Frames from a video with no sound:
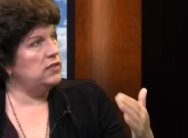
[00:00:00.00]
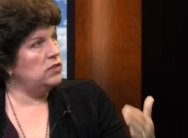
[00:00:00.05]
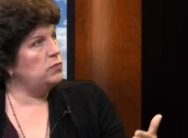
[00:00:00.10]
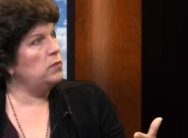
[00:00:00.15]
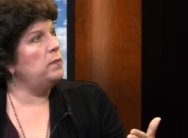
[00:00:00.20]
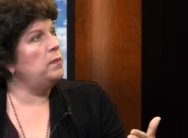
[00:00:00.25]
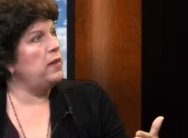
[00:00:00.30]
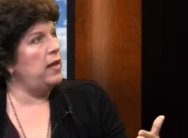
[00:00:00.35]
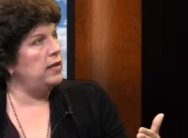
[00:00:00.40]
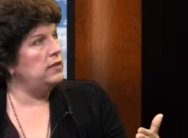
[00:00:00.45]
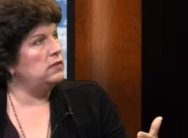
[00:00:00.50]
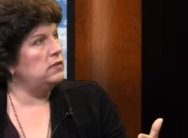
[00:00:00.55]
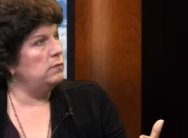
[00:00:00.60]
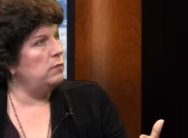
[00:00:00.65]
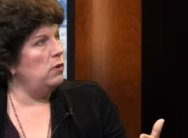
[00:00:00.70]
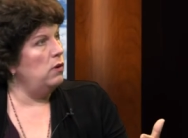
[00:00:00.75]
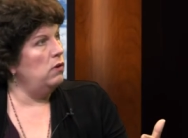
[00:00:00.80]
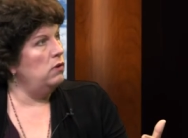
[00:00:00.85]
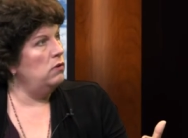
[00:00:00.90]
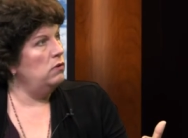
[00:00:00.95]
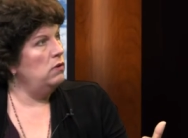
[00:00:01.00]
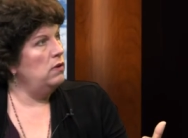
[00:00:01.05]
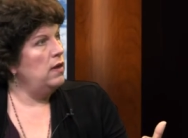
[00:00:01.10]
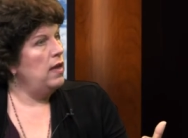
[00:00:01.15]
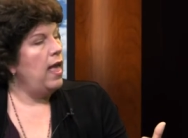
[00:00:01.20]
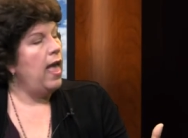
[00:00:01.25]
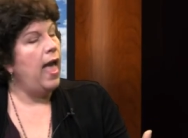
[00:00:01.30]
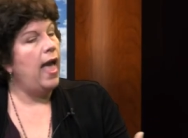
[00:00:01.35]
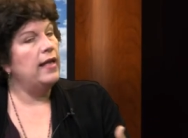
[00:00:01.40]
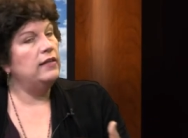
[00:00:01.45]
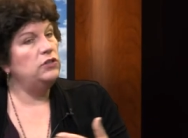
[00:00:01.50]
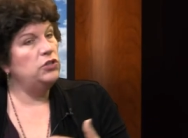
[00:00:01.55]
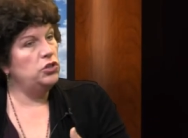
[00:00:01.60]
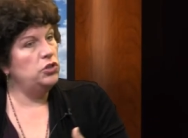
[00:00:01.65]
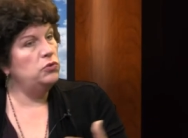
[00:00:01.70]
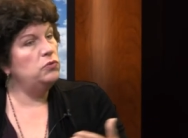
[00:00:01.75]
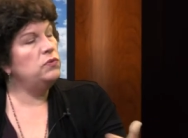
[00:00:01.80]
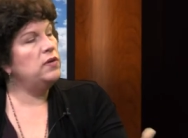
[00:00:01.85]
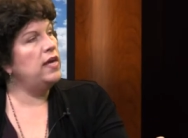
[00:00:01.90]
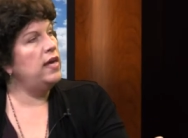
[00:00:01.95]
it's replaceable mm-hmm. and
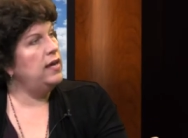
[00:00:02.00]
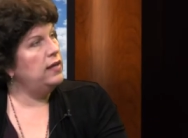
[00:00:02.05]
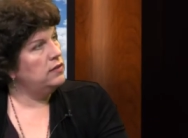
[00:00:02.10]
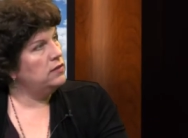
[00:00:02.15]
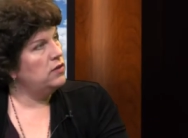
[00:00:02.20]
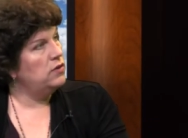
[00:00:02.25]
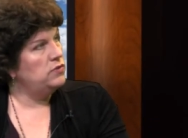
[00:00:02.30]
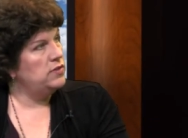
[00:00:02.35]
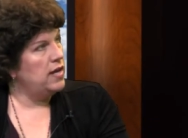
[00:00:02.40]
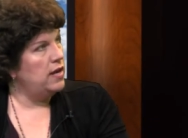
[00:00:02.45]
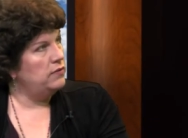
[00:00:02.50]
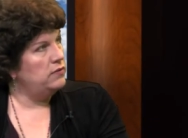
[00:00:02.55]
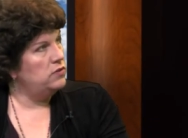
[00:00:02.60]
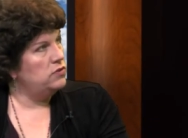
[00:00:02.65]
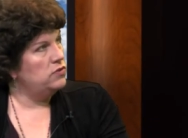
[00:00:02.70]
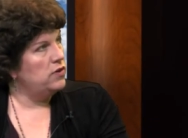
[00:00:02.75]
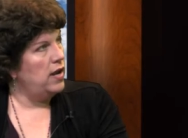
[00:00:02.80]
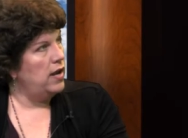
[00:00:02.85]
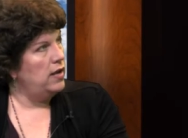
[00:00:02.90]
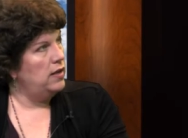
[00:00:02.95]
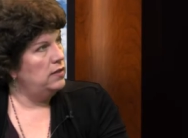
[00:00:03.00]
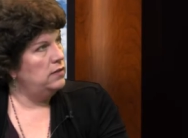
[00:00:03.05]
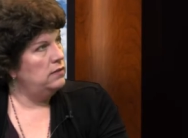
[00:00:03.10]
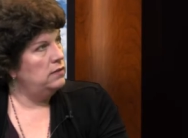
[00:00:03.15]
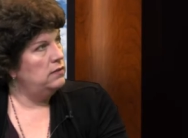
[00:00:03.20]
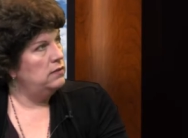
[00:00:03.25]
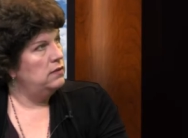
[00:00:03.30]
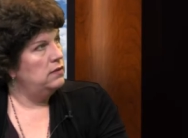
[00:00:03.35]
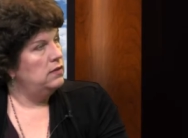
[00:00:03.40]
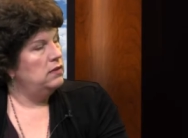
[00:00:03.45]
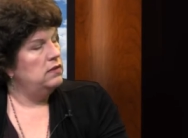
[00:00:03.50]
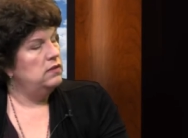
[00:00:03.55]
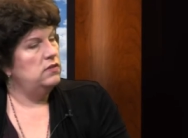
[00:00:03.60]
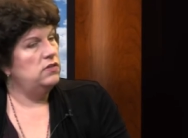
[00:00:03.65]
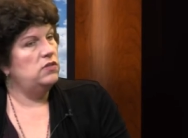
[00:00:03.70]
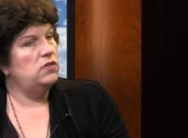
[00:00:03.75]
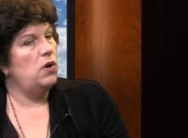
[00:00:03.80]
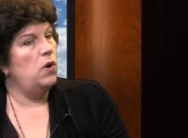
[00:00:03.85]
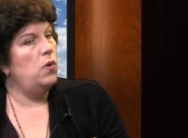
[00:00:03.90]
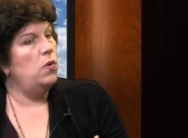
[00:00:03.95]
you can't go down the drain. Mm-hmm.
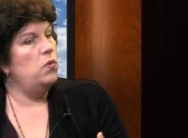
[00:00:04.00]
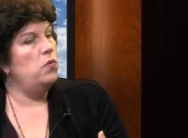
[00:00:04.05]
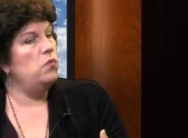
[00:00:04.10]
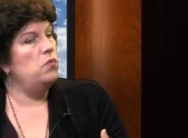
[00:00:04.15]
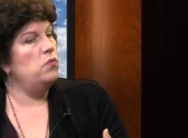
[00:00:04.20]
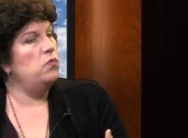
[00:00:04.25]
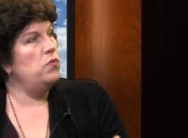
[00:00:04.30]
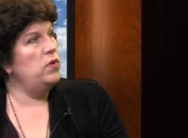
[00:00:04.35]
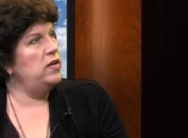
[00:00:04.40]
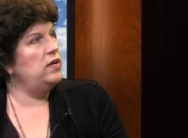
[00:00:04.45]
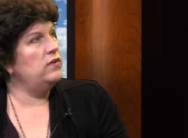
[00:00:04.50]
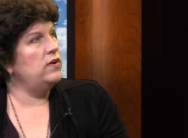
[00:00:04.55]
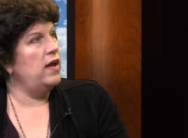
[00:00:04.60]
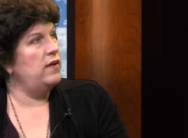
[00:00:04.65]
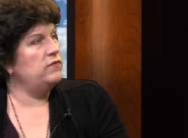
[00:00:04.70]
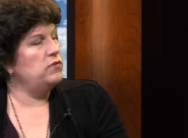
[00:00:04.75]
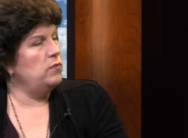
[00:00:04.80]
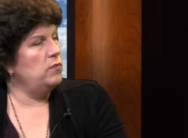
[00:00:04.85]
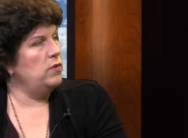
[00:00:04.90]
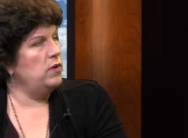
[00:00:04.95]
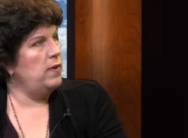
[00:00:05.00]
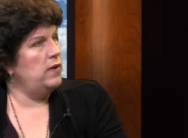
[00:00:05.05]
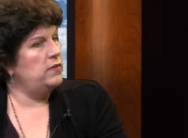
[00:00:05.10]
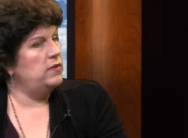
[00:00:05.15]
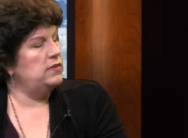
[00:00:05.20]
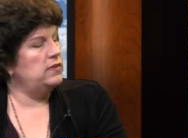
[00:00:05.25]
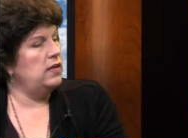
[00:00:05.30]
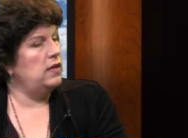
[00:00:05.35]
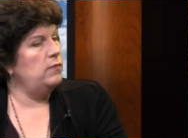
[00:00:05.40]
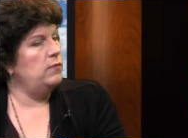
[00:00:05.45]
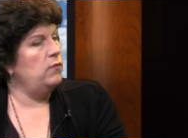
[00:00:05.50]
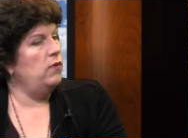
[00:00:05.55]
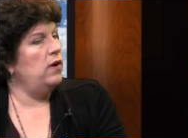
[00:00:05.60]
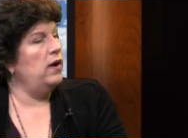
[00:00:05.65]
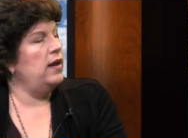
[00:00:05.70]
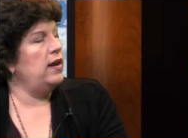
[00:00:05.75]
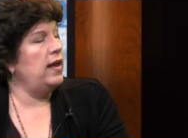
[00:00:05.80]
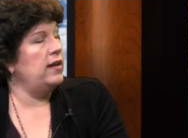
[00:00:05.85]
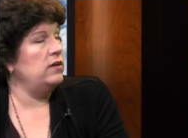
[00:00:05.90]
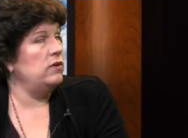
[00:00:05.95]
So we don't have to worry about this anymore.
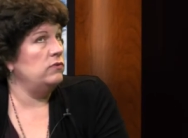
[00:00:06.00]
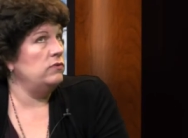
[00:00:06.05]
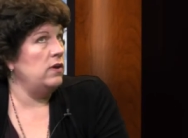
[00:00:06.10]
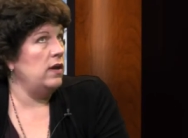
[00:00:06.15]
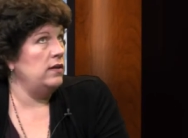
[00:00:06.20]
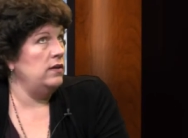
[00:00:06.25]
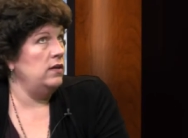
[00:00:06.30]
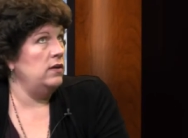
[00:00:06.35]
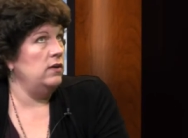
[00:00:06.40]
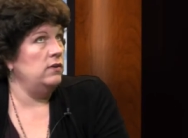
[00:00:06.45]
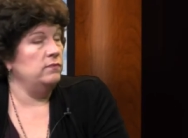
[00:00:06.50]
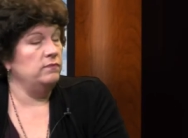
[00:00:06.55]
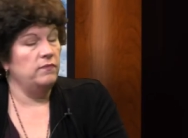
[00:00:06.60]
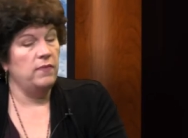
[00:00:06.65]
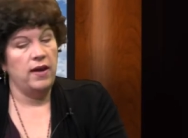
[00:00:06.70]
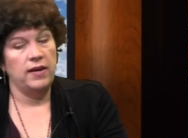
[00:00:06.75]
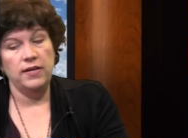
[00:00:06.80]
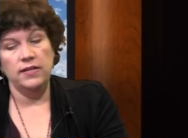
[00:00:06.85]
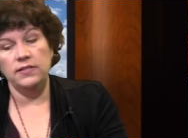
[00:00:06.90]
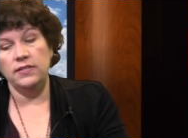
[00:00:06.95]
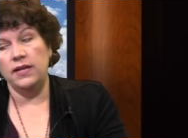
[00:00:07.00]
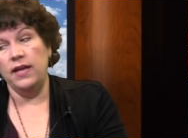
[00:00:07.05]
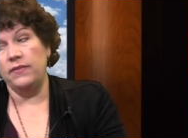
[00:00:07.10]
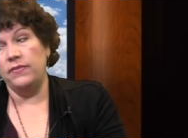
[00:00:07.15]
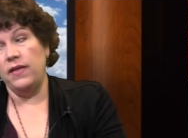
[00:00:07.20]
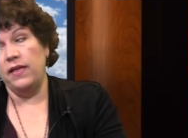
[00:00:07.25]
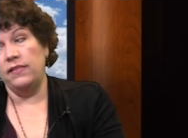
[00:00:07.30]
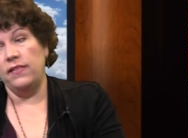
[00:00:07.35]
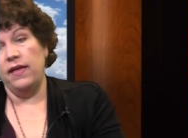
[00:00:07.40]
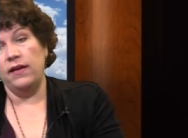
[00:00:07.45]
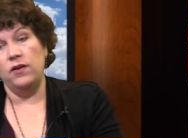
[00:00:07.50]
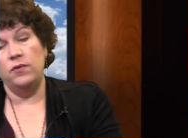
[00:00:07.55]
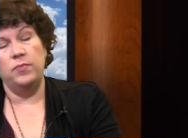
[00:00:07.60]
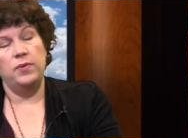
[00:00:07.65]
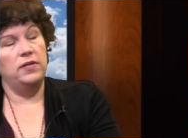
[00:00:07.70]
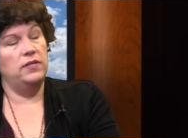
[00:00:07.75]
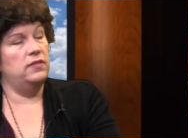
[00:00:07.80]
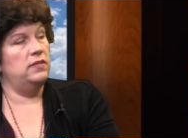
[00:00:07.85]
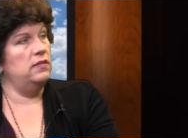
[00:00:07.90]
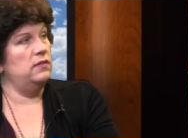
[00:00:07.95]
And I don't, you know, I need to get that Lego
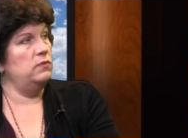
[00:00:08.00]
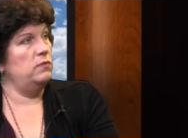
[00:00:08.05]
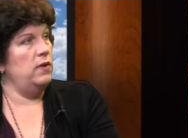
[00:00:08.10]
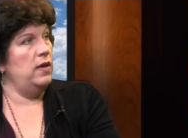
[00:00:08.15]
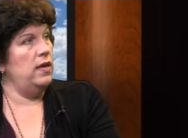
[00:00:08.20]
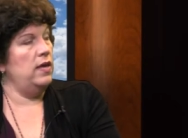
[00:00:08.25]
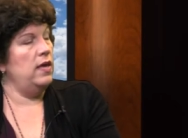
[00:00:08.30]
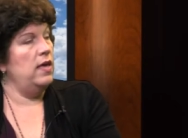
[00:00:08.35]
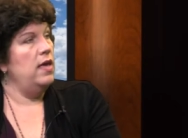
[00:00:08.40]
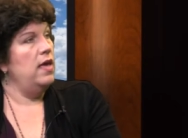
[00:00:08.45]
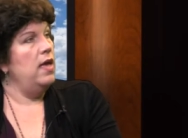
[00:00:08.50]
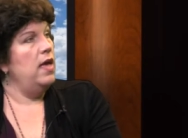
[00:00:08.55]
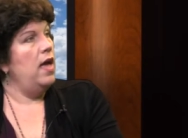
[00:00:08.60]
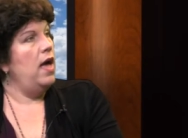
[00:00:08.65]
piece this week. Yeah.